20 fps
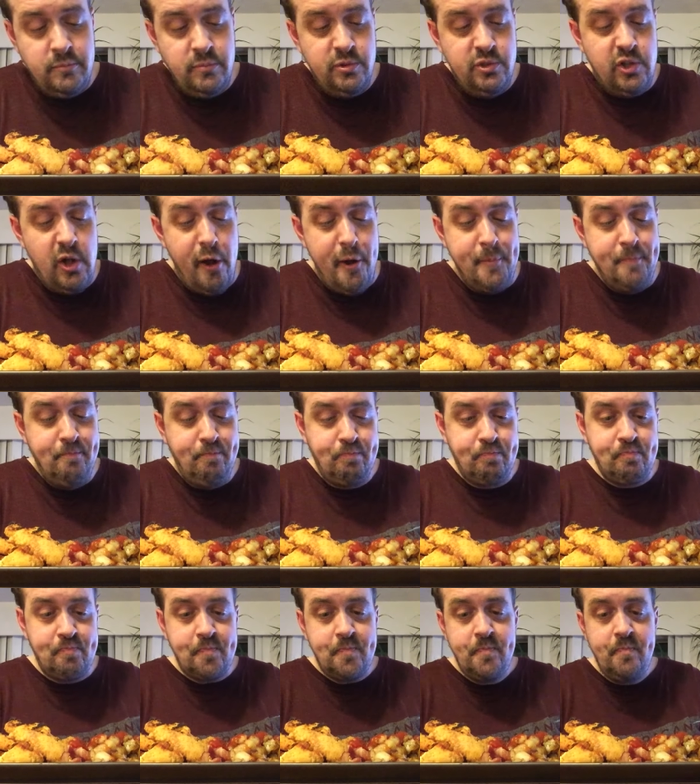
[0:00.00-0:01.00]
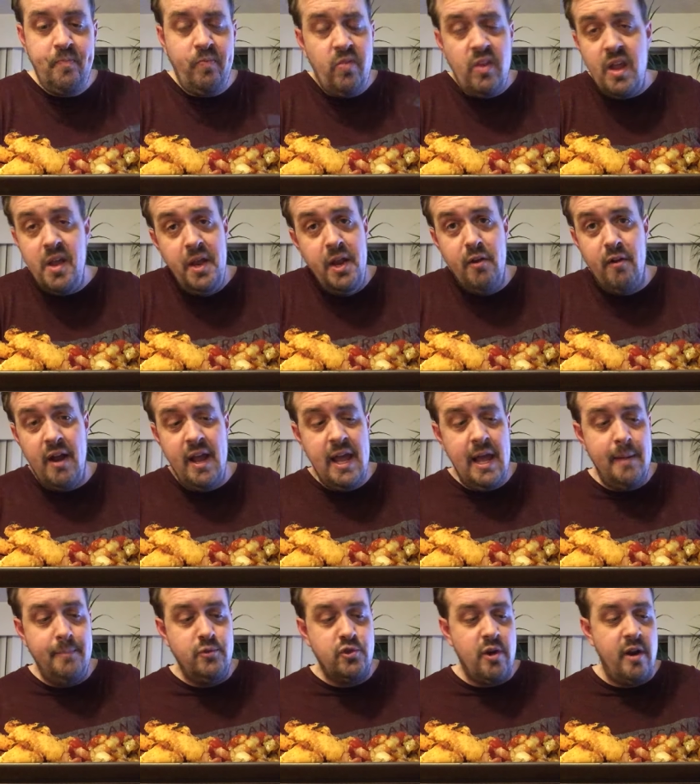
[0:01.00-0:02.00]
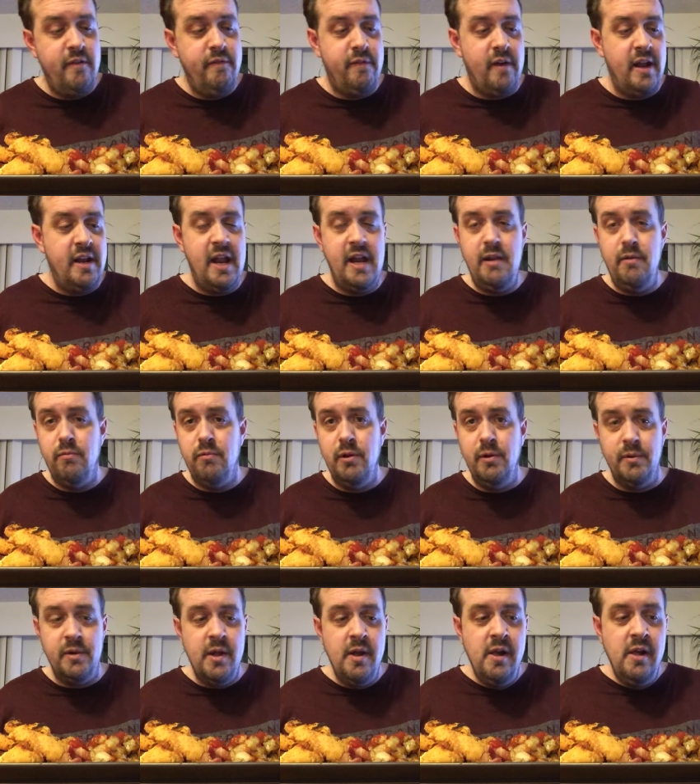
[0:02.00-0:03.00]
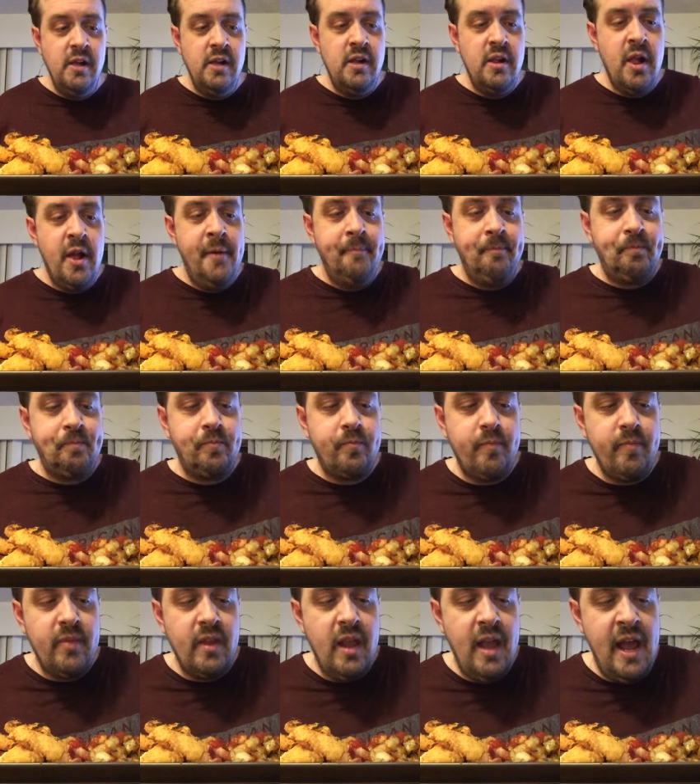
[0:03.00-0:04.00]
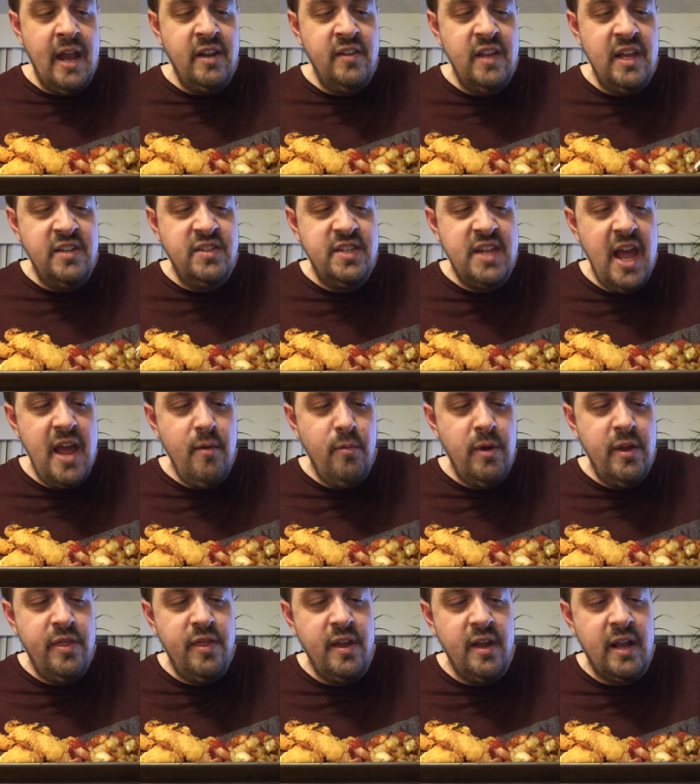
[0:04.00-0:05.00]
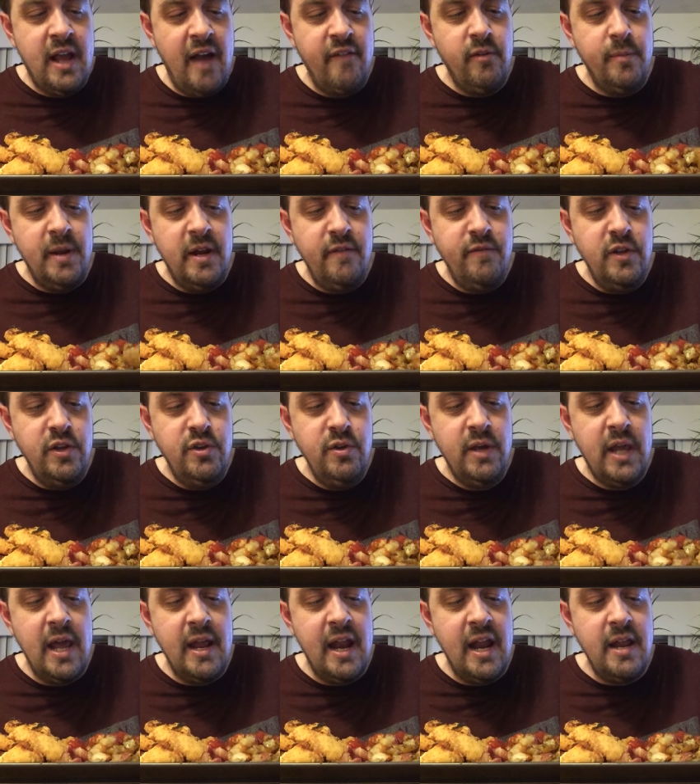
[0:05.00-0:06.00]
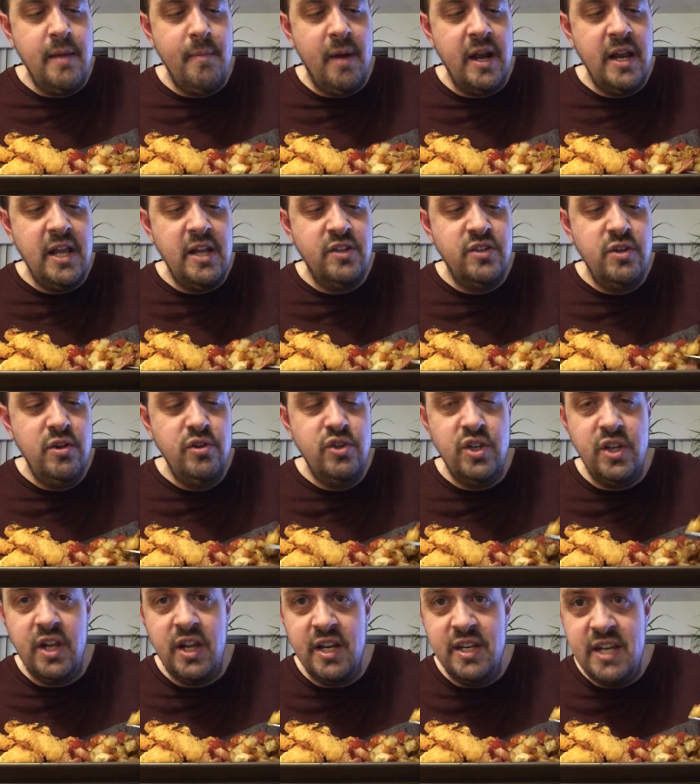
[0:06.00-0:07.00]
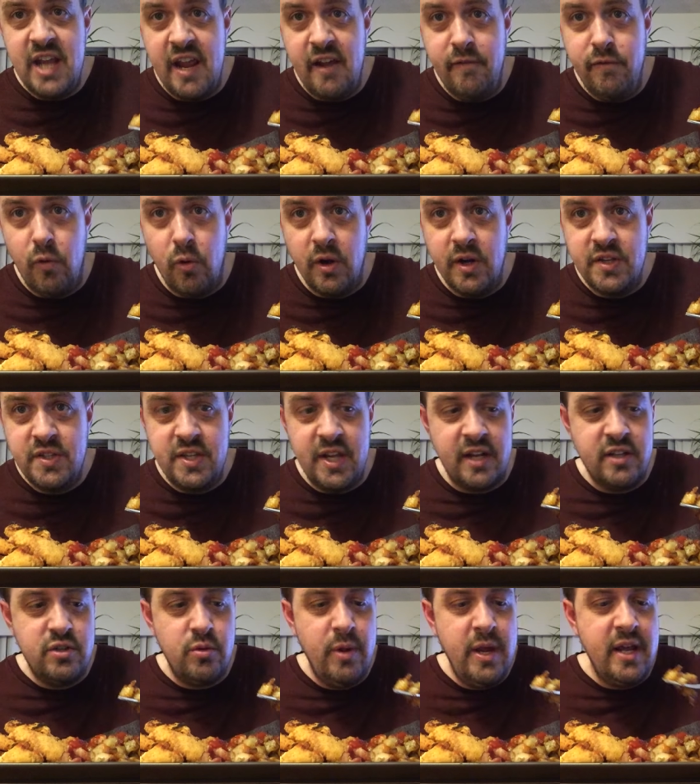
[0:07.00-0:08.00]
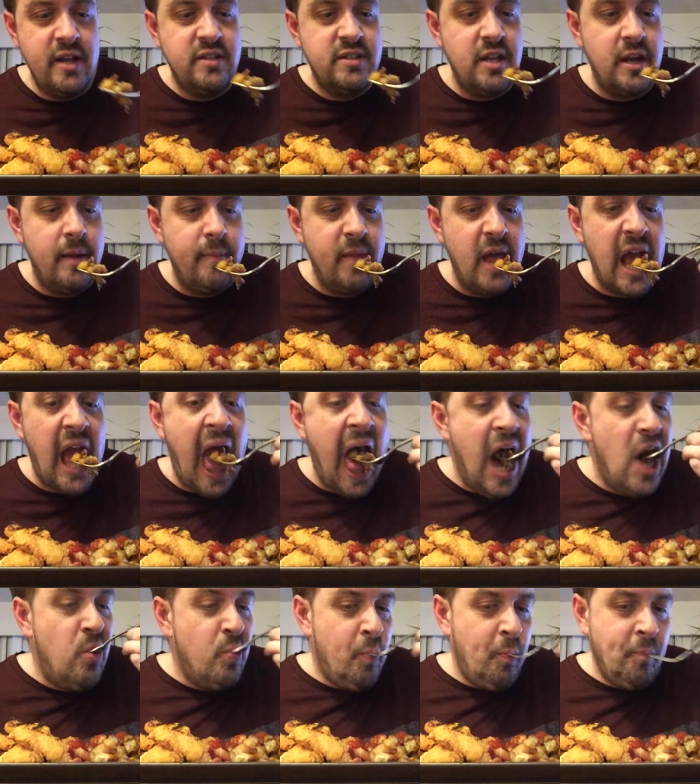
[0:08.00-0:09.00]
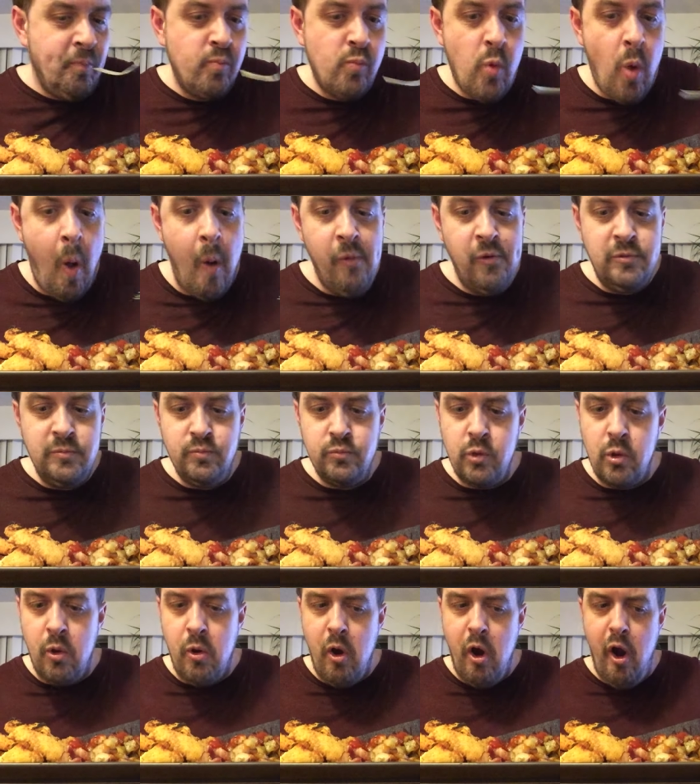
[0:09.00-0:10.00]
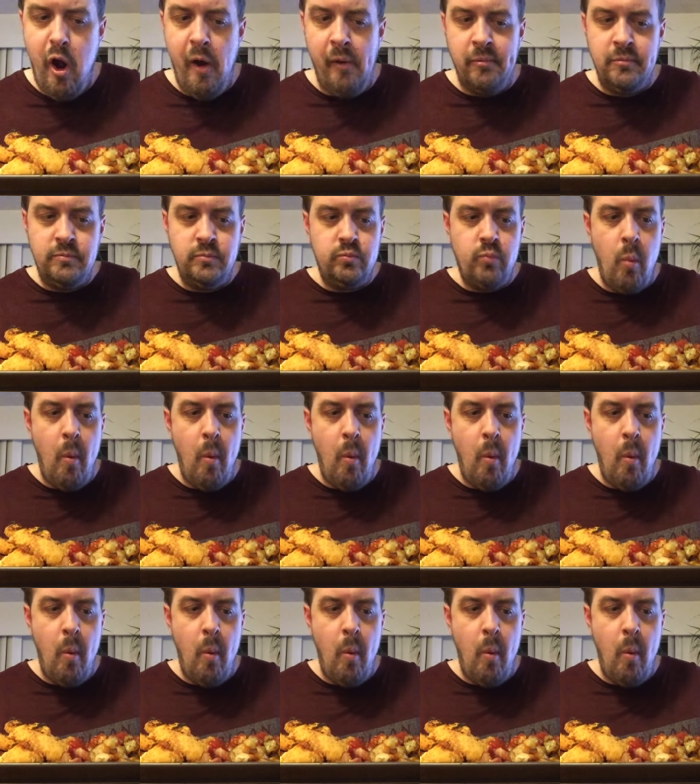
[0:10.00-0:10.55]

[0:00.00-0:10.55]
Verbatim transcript: So here I am trying to find any route. And they say with the government, if you do get any money, it's usually can take four to six weeks. And I'm like, oh.